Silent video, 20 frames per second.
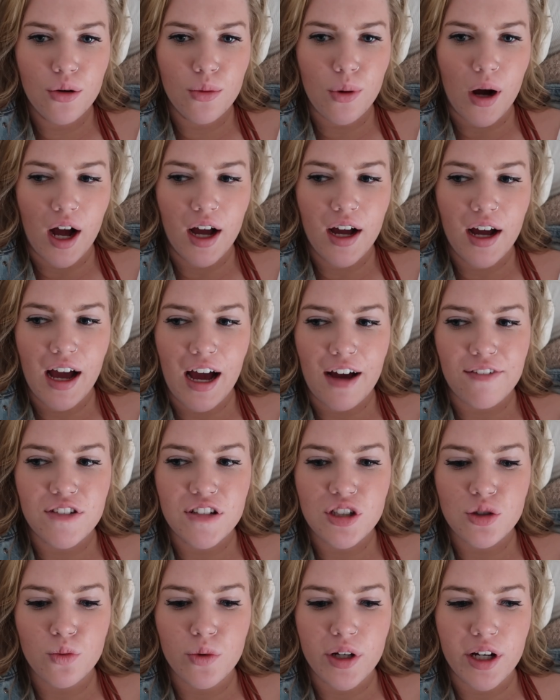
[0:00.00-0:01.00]
don't know why I have
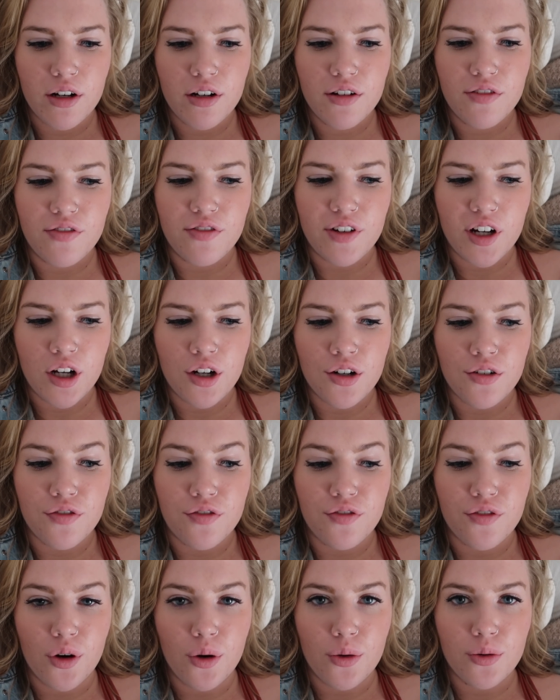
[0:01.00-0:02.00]
this weird fear of
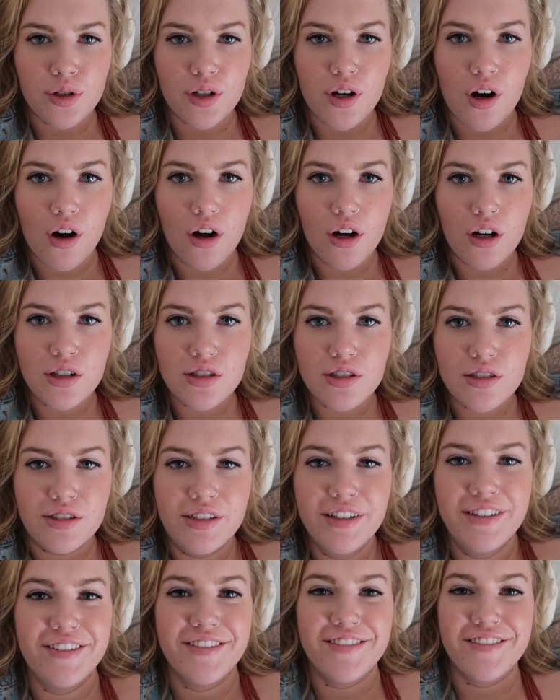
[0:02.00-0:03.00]
phone
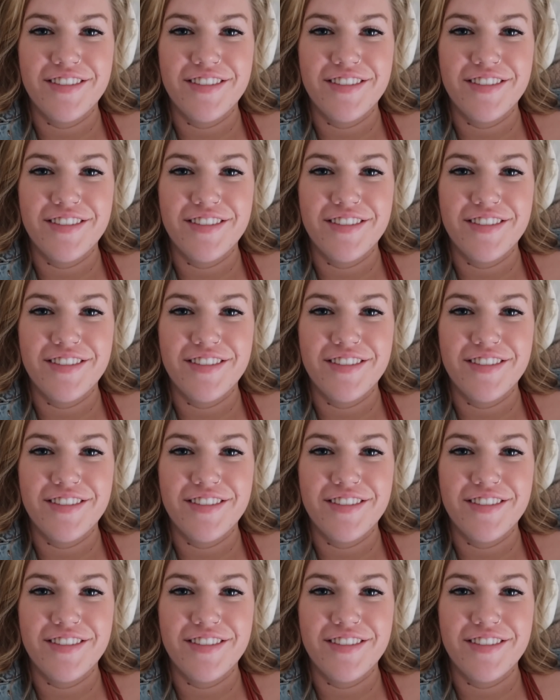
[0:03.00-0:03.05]
calls.